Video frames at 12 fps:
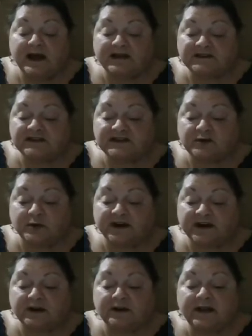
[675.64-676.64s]

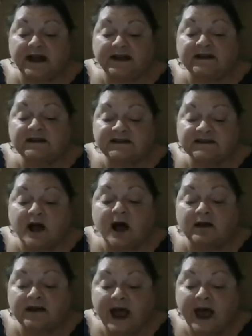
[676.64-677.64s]
tutorial, and it is
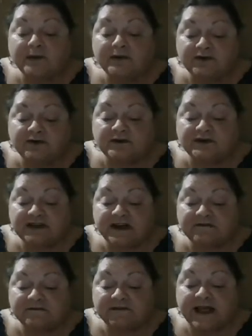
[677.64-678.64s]
called How to
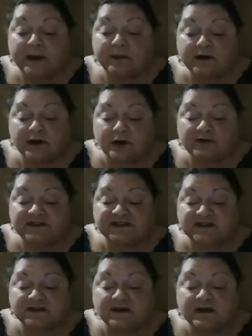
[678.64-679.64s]
Crochet Flower
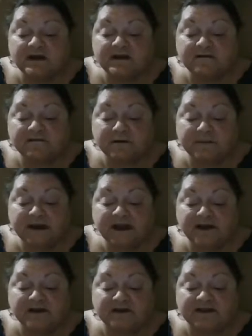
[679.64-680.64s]
Coaster for
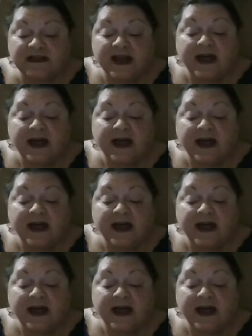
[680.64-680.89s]
Beginners,